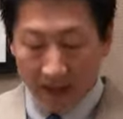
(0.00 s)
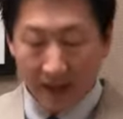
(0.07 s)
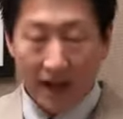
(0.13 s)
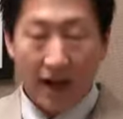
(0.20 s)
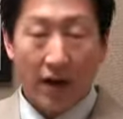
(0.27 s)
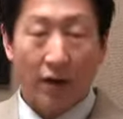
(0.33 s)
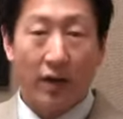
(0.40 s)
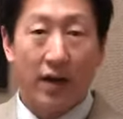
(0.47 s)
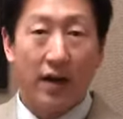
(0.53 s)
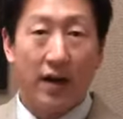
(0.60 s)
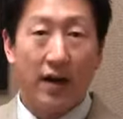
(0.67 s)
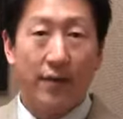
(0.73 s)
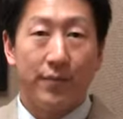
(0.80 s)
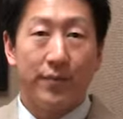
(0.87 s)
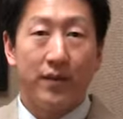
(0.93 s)
Now,
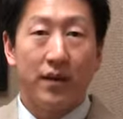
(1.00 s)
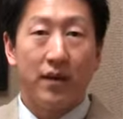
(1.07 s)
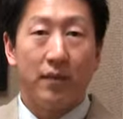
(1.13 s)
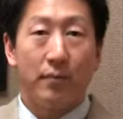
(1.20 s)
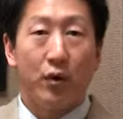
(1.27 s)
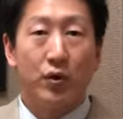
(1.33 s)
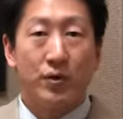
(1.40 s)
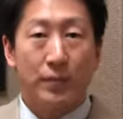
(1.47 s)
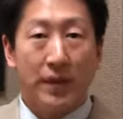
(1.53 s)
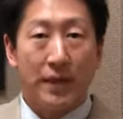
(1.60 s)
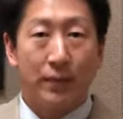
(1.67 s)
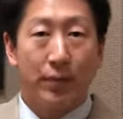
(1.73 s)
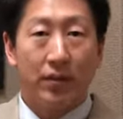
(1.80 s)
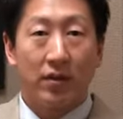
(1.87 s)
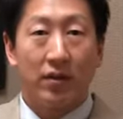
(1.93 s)
um, most
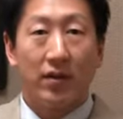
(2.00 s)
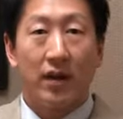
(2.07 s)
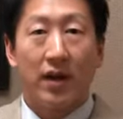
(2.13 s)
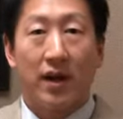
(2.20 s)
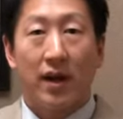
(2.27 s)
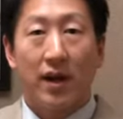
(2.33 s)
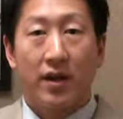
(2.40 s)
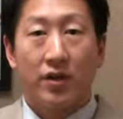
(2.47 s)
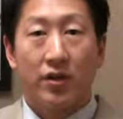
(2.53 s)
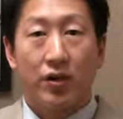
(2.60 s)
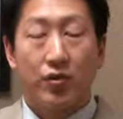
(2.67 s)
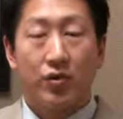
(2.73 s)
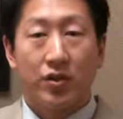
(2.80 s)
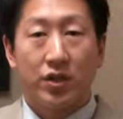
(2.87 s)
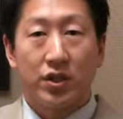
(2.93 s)
people uh,
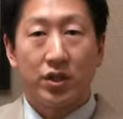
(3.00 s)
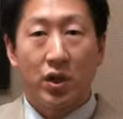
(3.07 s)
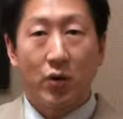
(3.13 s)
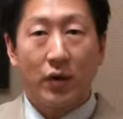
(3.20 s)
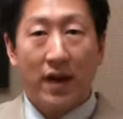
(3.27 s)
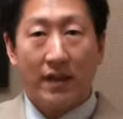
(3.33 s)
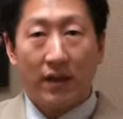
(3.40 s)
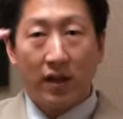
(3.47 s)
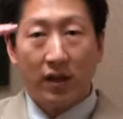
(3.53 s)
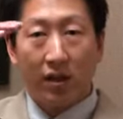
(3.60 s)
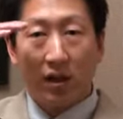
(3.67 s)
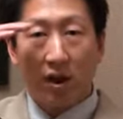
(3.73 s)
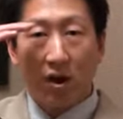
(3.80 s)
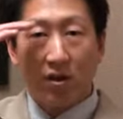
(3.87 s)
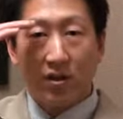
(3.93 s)
usually don't have a
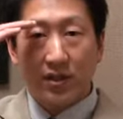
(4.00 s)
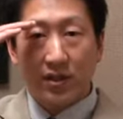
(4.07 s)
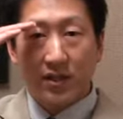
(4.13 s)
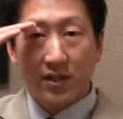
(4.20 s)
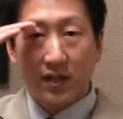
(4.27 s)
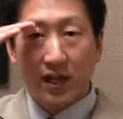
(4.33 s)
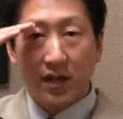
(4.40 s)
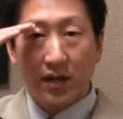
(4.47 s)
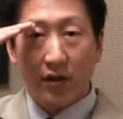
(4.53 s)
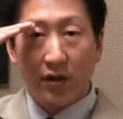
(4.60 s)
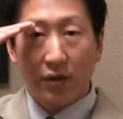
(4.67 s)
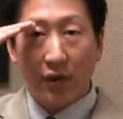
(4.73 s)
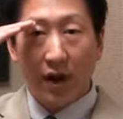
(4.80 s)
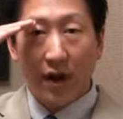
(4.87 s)
large descent in their